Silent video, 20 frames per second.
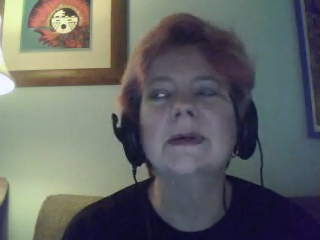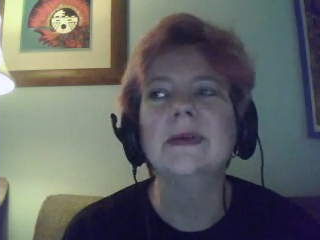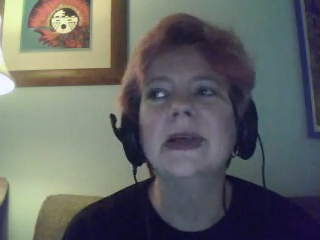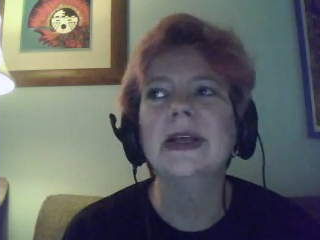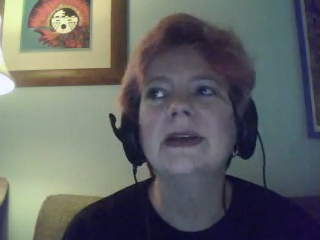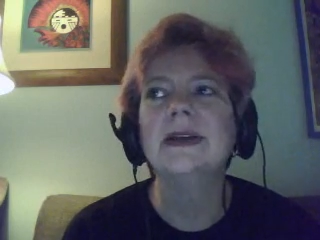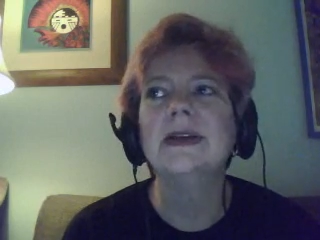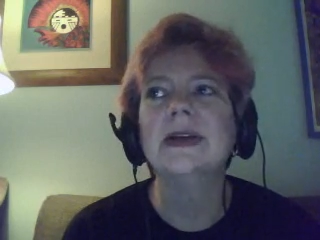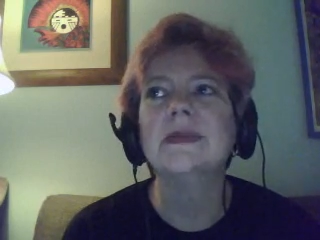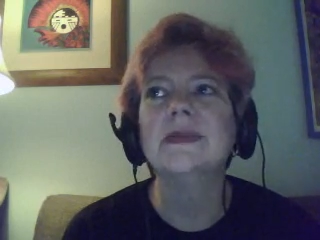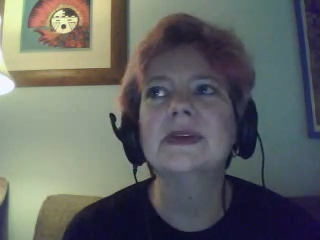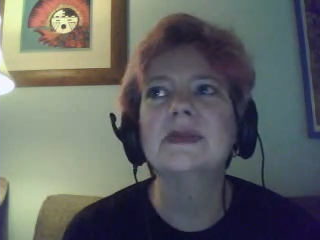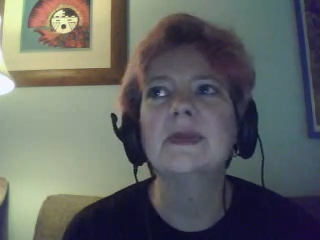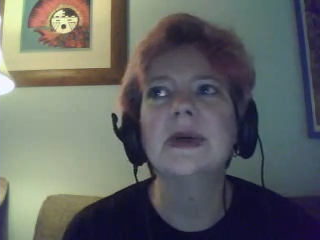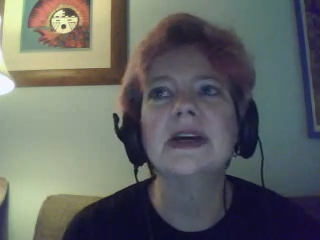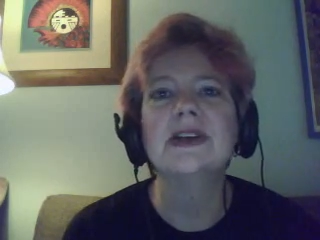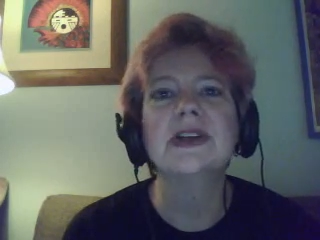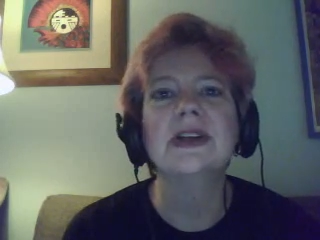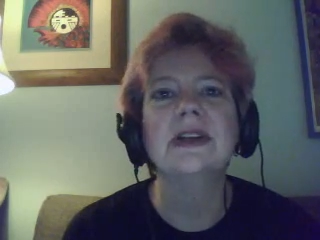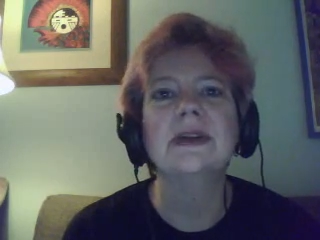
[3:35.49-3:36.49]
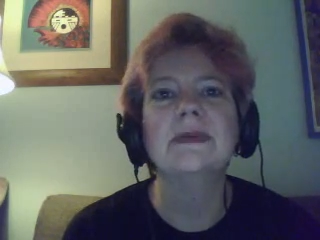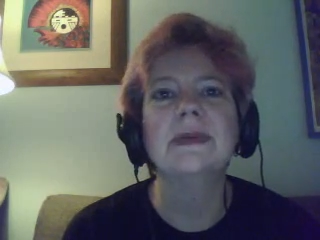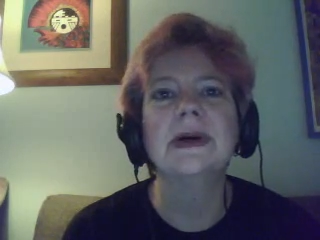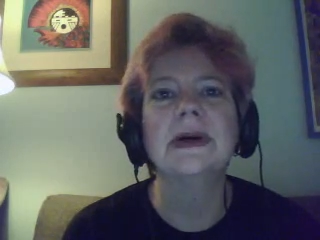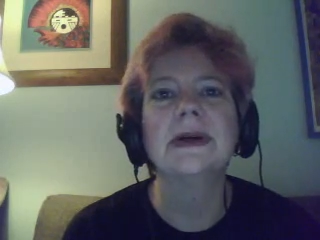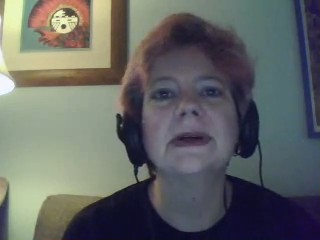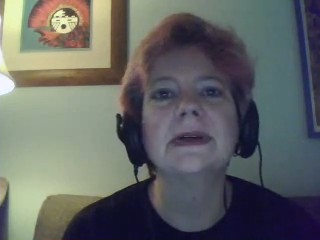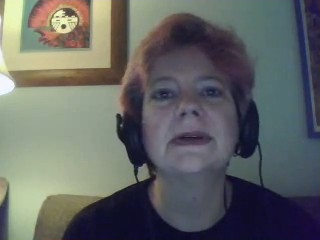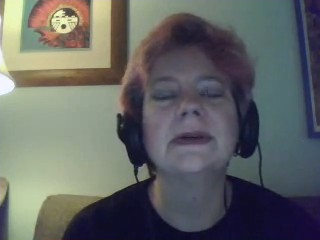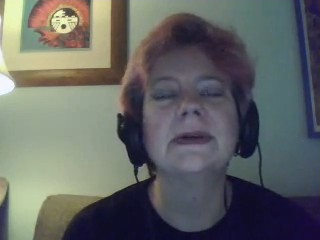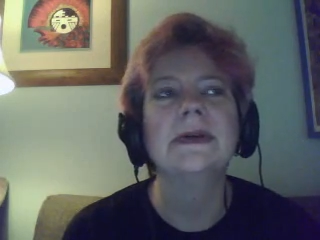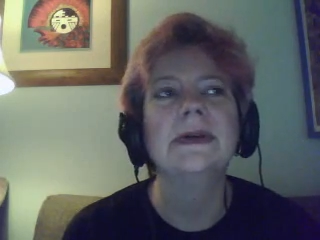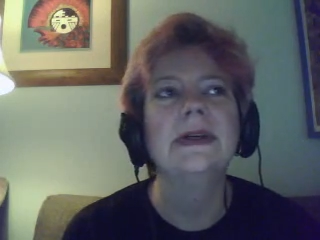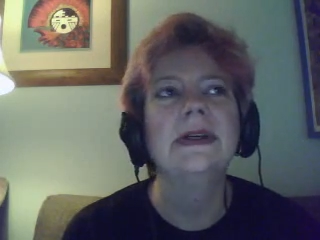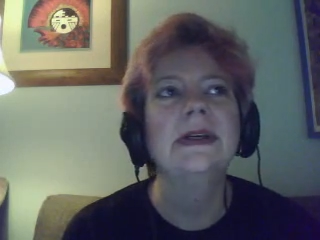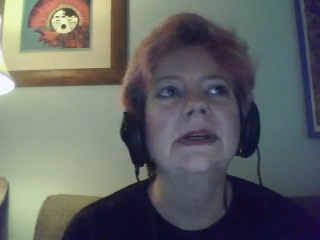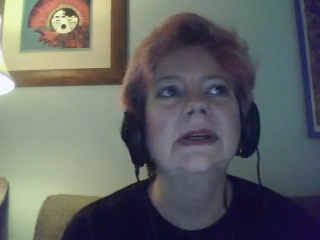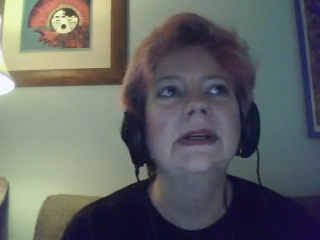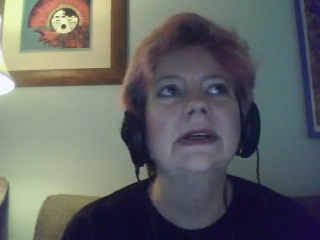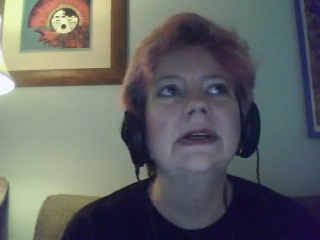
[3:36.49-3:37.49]
We ended up smashing the bottle.
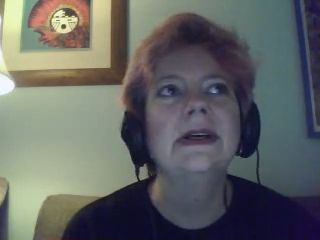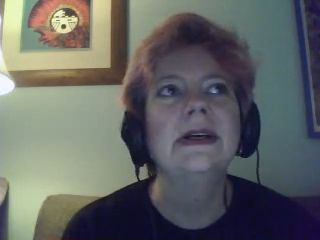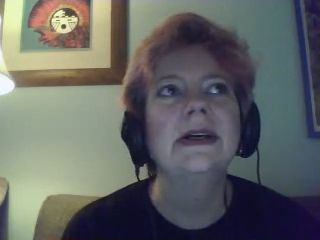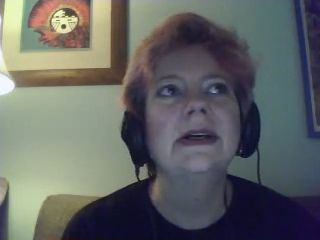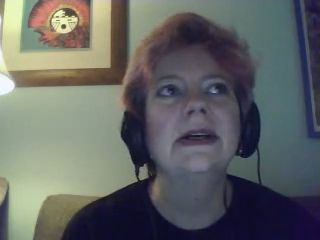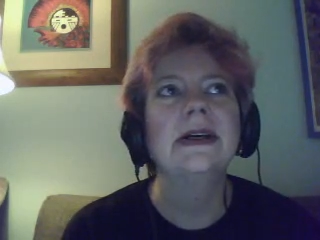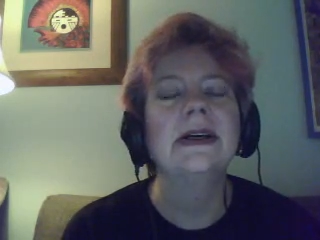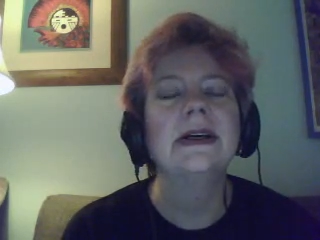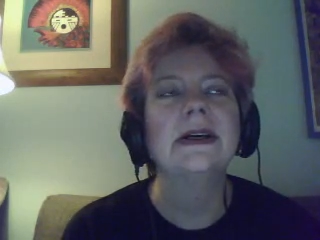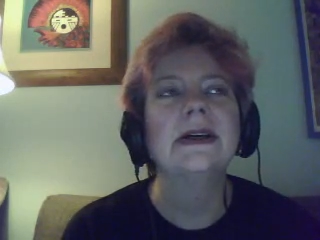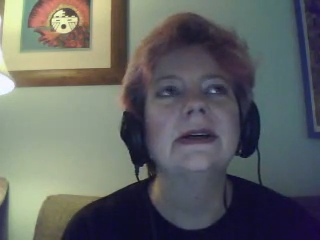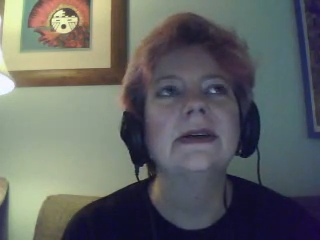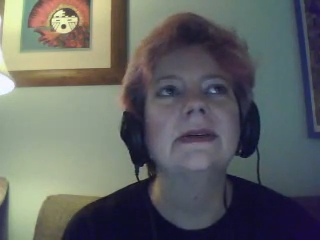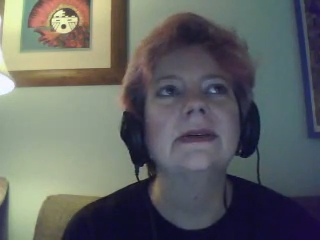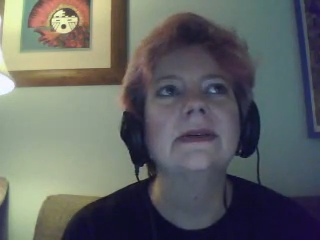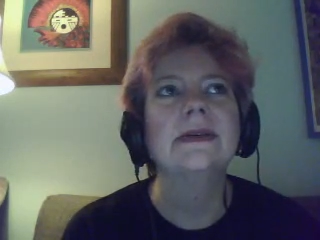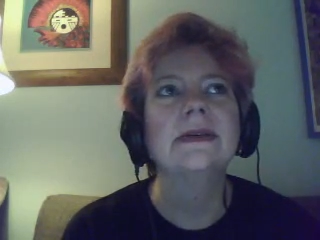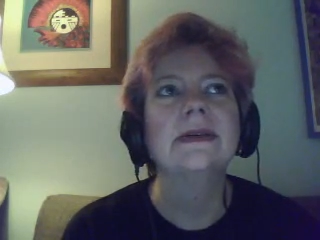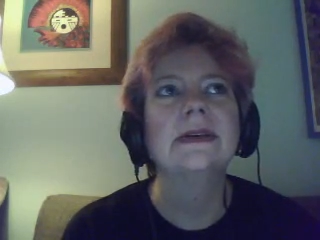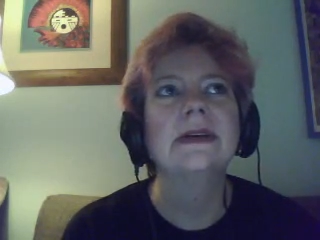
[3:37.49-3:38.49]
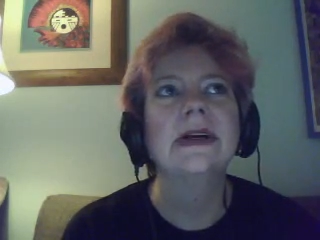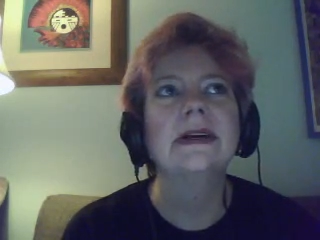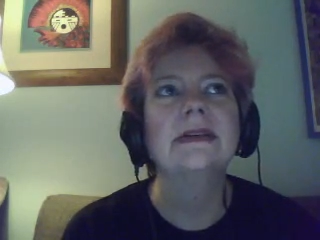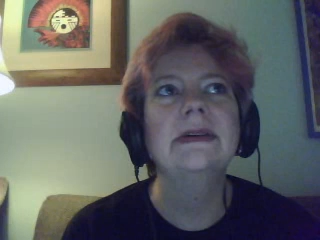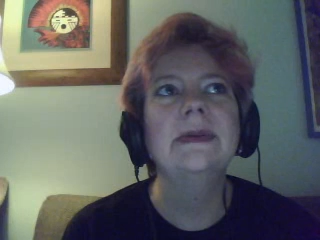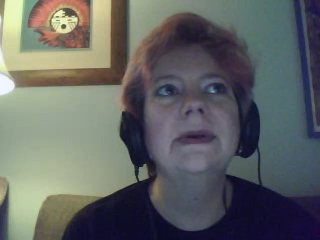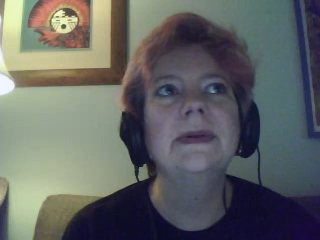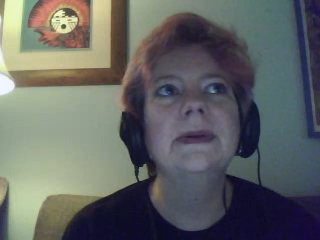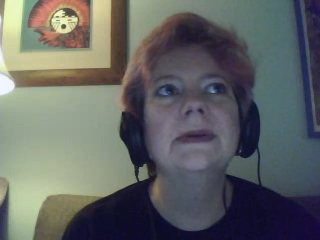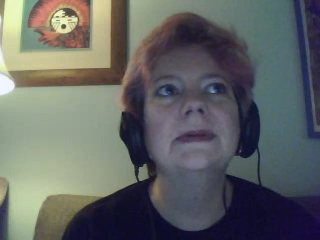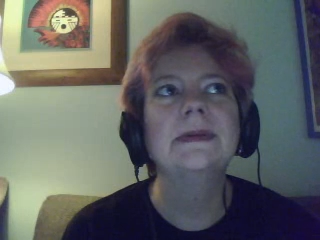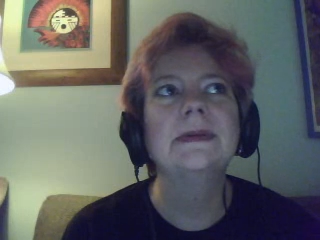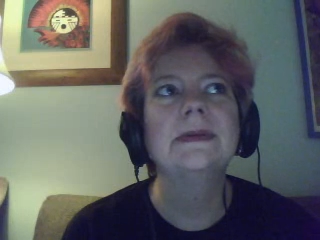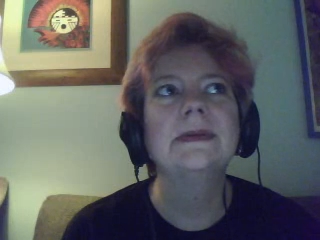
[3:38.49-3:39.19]
I remember,